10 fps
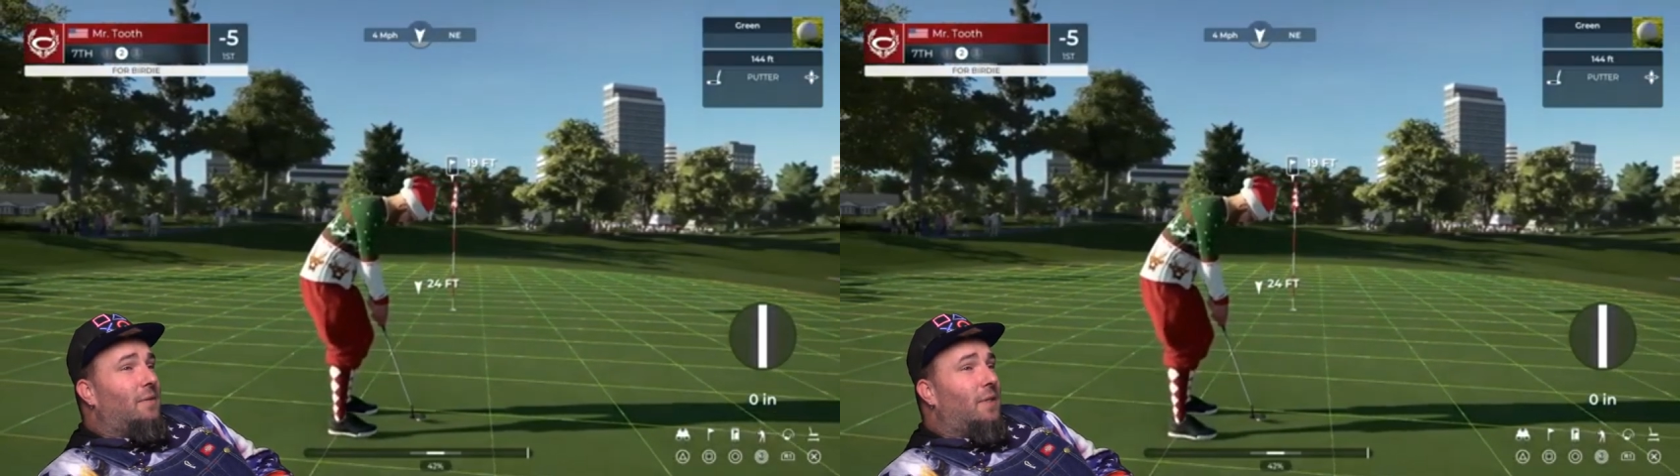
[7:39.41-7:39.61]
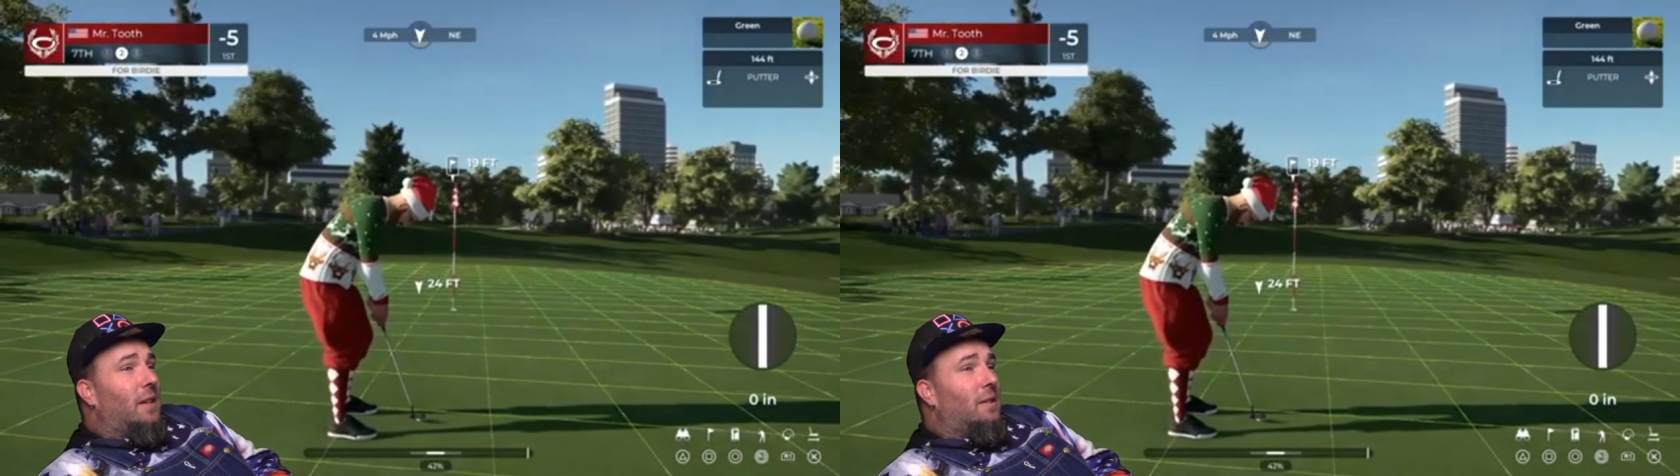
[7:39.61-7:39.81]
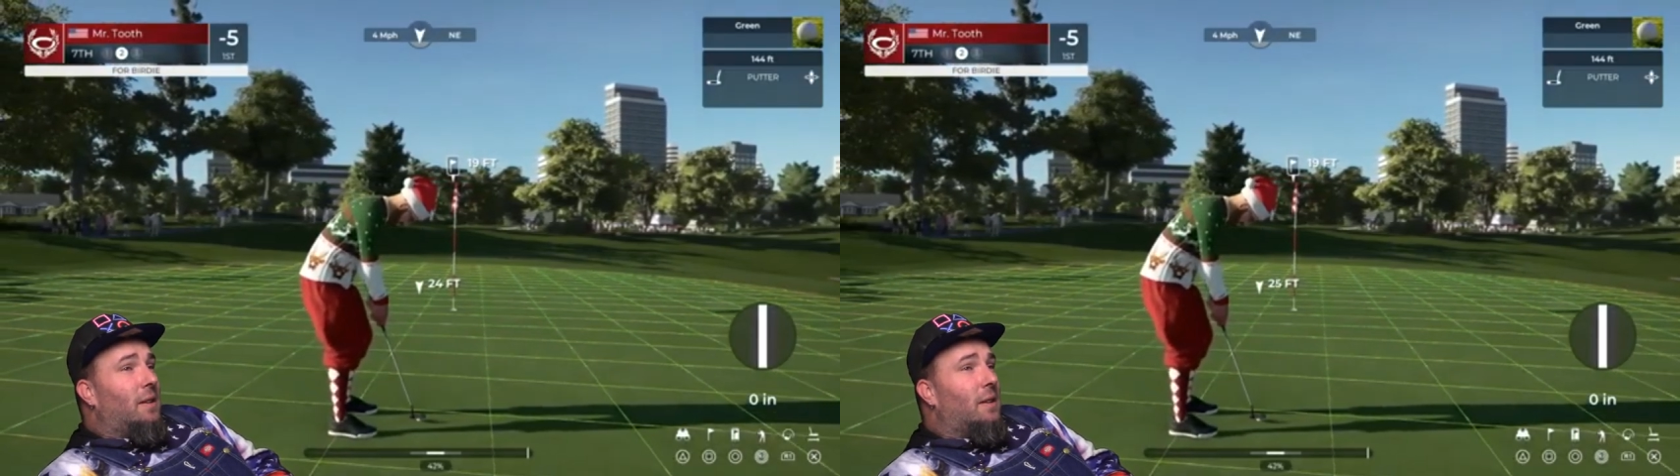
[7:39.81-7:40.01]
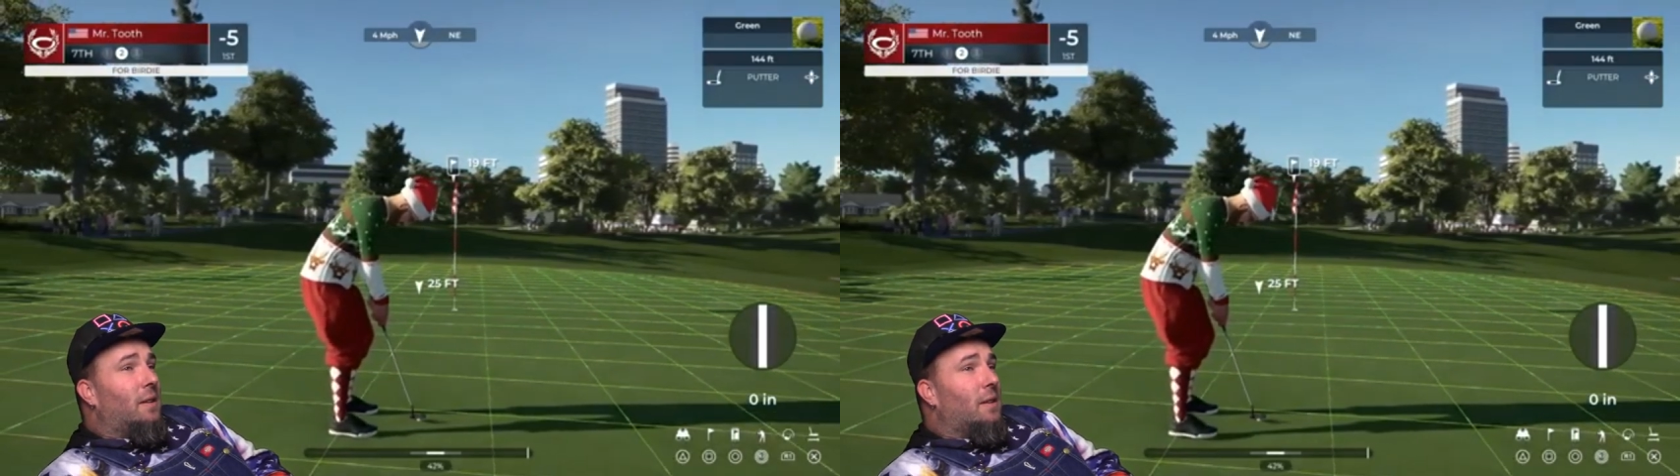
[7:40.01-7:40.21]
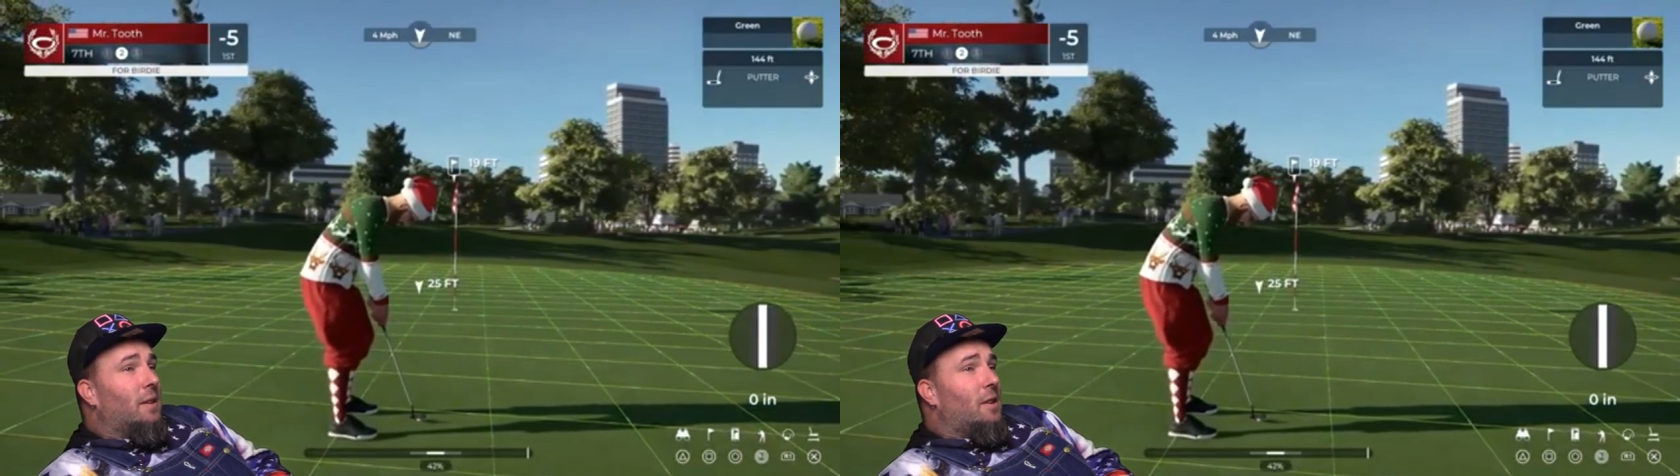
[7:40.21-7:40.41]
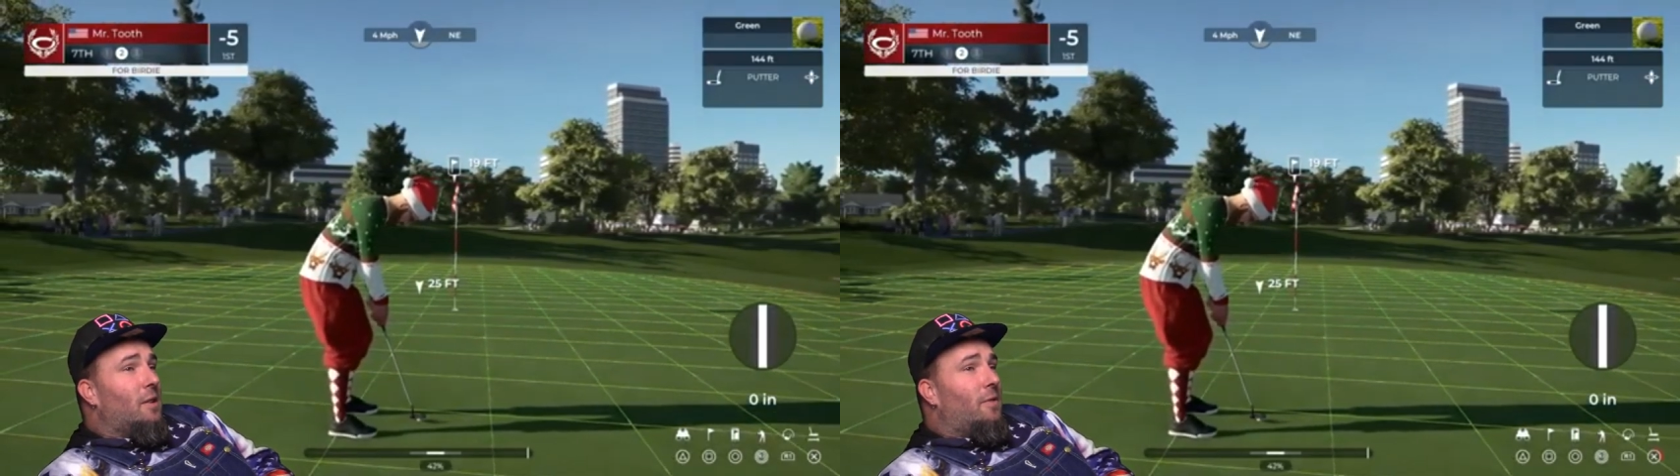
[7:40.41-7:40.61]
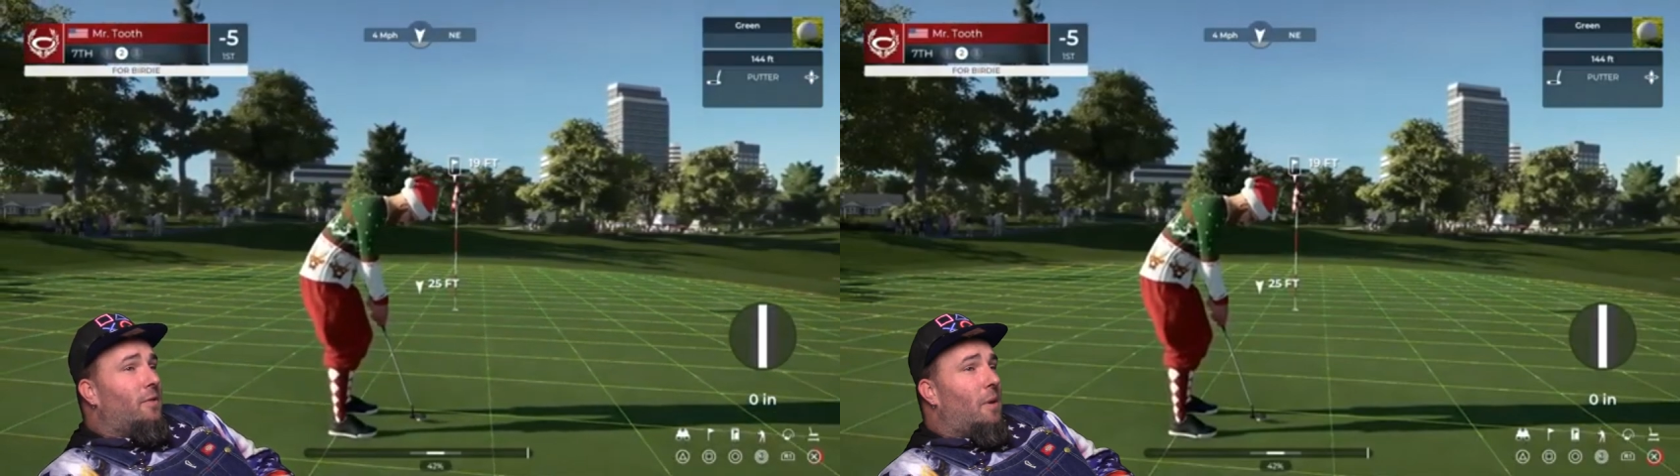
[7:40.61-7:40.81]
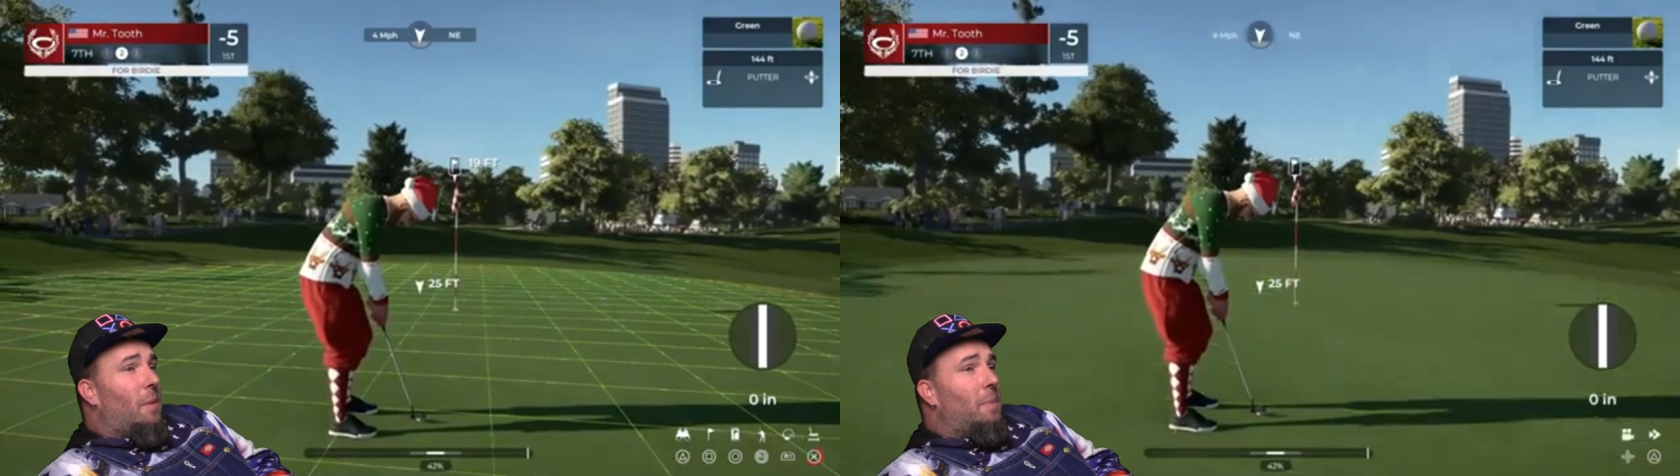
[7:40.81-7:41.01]
feet
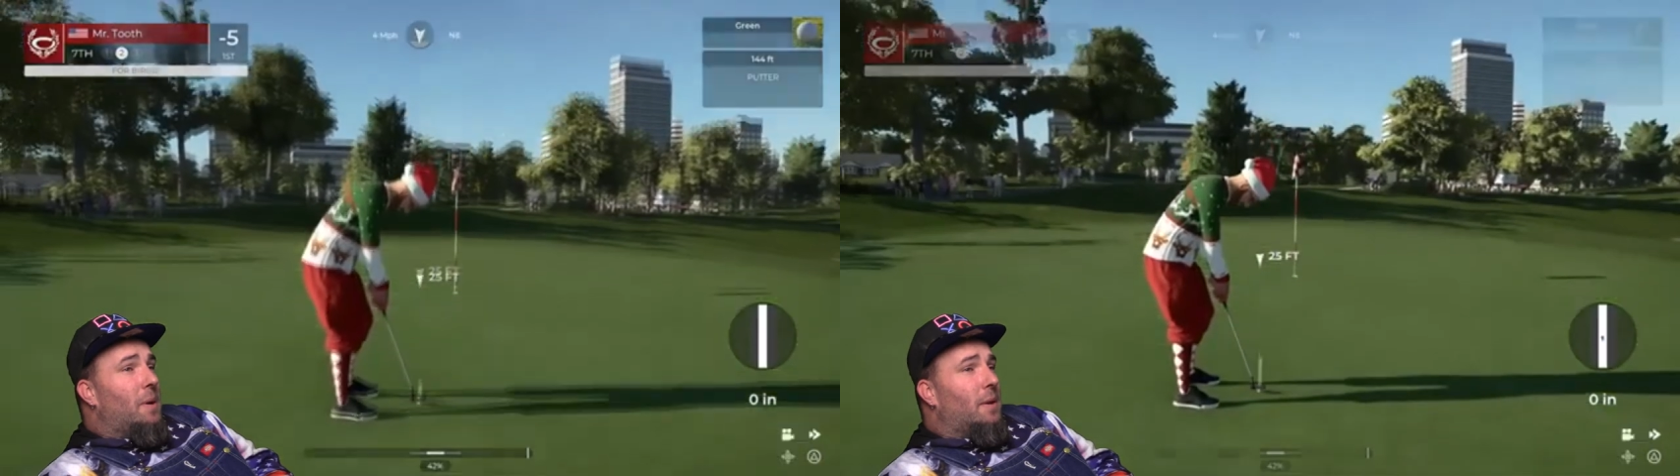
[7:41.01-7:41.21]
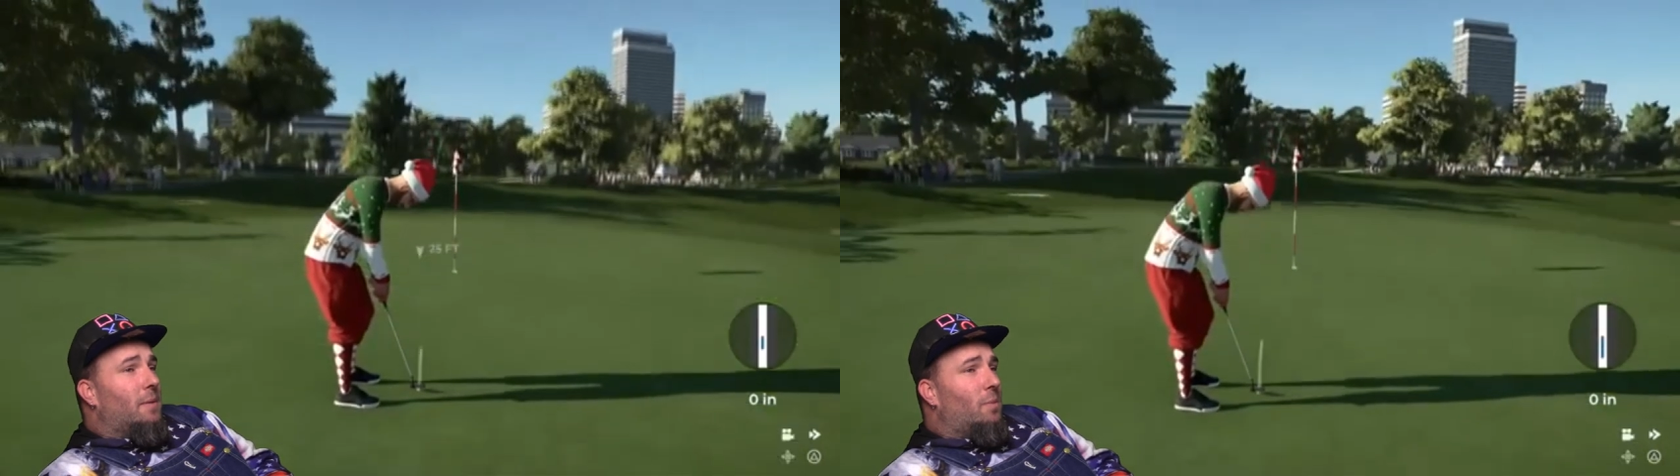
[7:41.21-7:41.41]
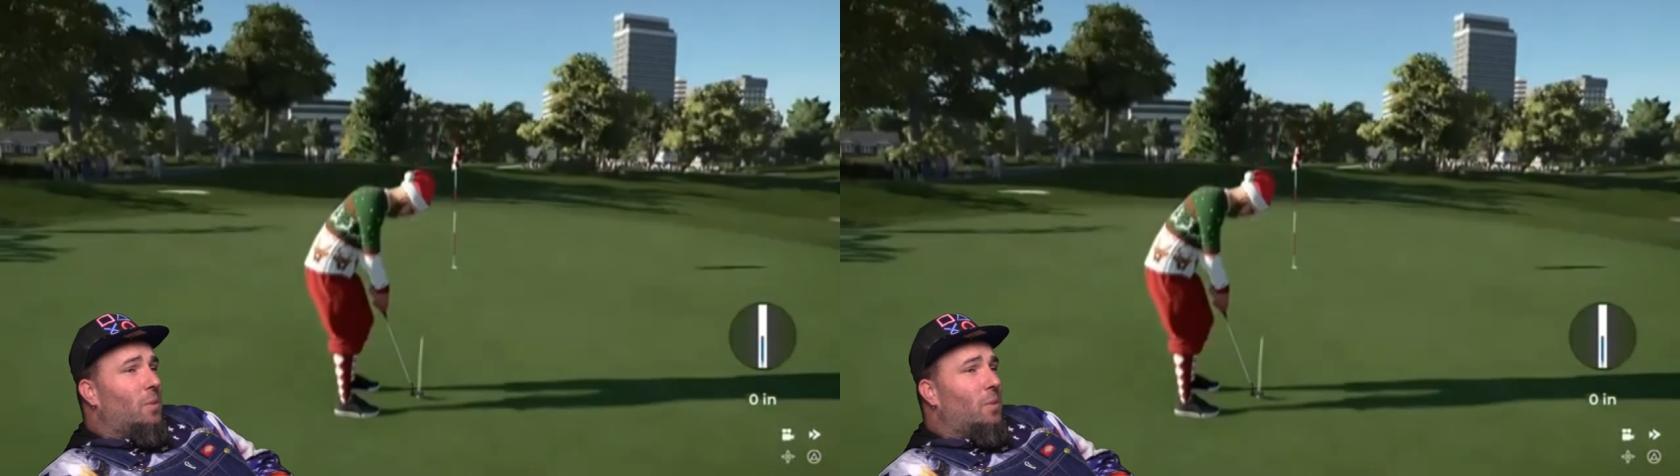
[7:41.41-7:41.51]
from the pin.